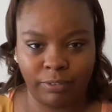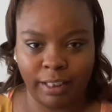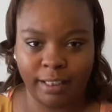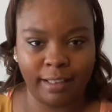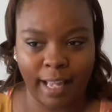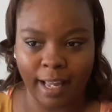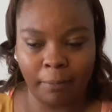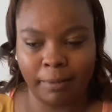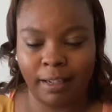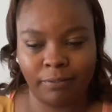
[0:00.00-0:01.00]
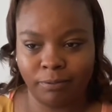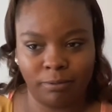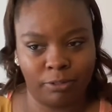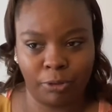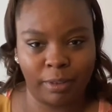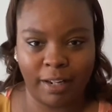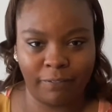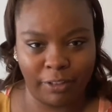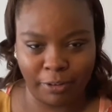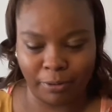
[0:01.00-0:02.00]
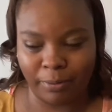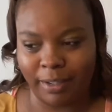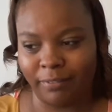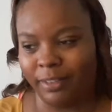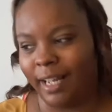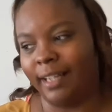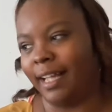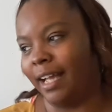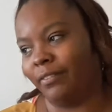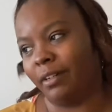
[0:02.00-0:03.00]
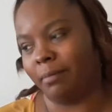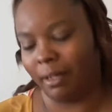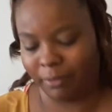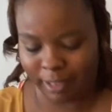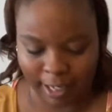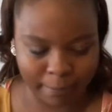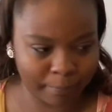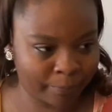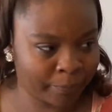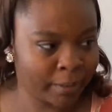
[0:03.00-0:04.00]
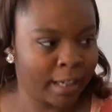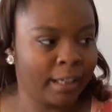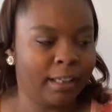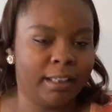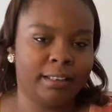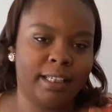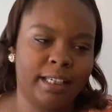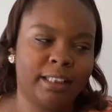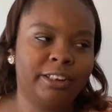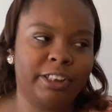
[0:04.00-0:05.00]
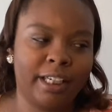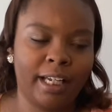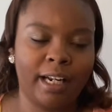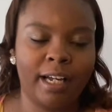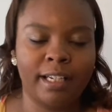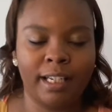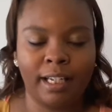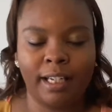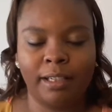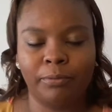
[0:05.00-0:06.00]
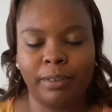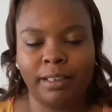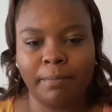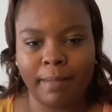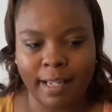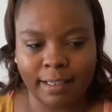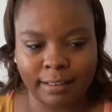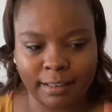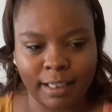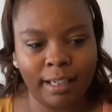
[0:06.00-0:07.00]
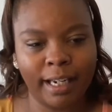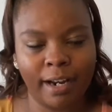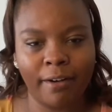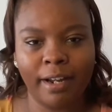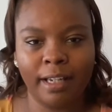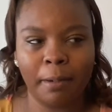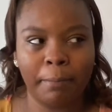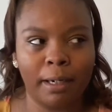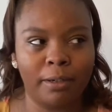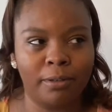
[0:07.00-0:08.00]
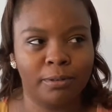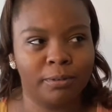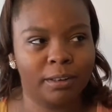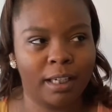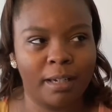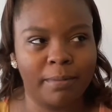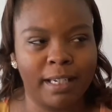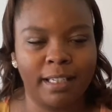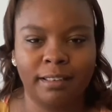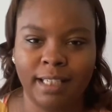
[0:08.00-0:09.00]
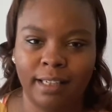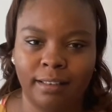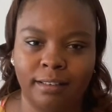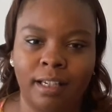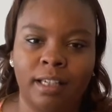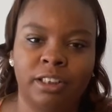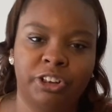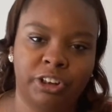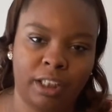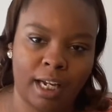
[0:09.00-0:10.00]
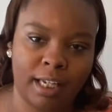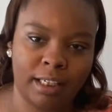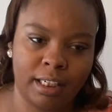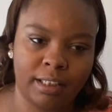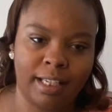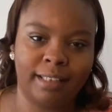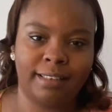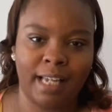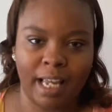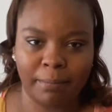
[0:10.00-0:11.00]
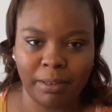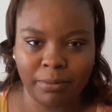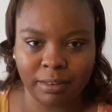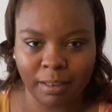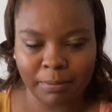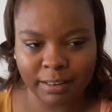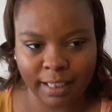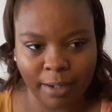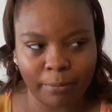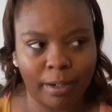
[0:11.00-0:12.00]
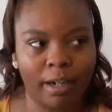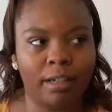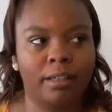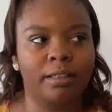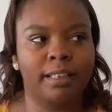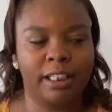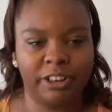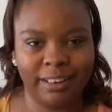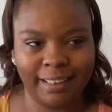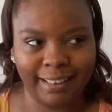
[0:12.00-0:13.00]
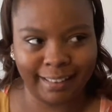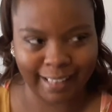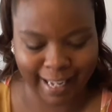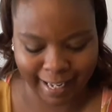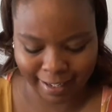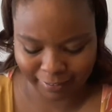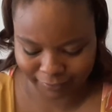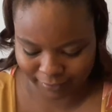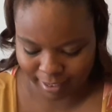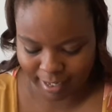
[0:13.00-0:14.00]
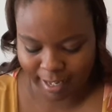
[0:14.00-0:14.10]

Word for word: forget that. I'm not doing that for you or whatever. And they laughing about that. Then Jen again with the mess, carrying the bone, come in telling Shaunie that Tammy was upset with her that she didn't laugh.